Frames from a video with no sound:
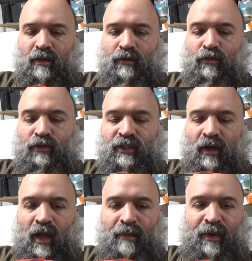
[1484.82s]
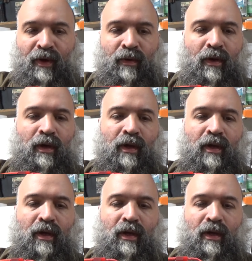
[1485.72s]
two-cell lipo
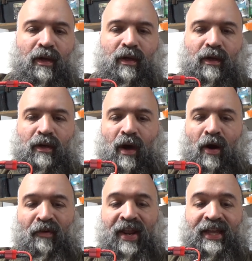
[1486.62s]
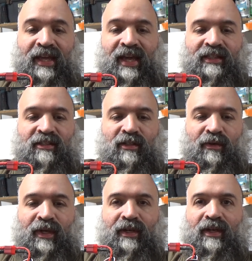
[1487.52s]
already connected
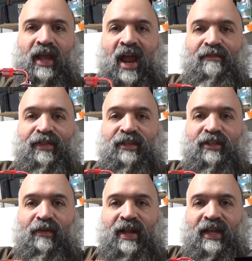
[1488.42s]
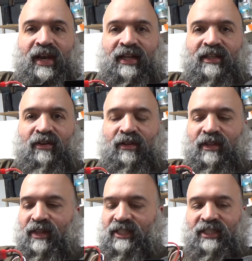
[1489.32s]
to it. Everything's already connected
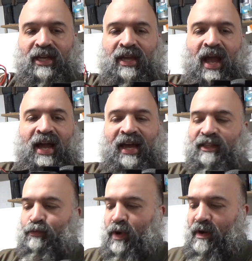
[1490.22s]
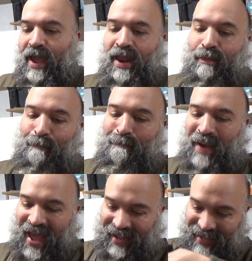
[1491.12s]
onto this thing. I got the rear end
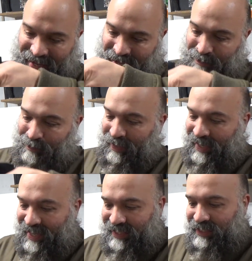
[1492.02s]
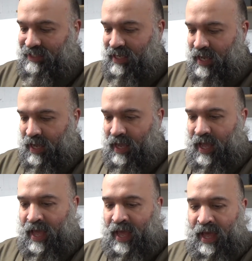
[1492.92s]
back in place,
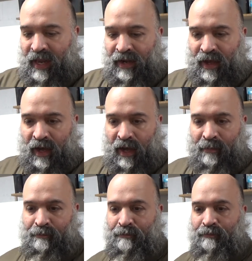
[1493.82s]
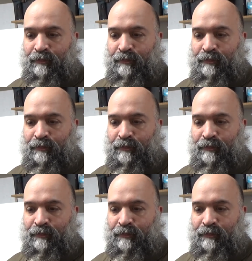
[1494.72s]
and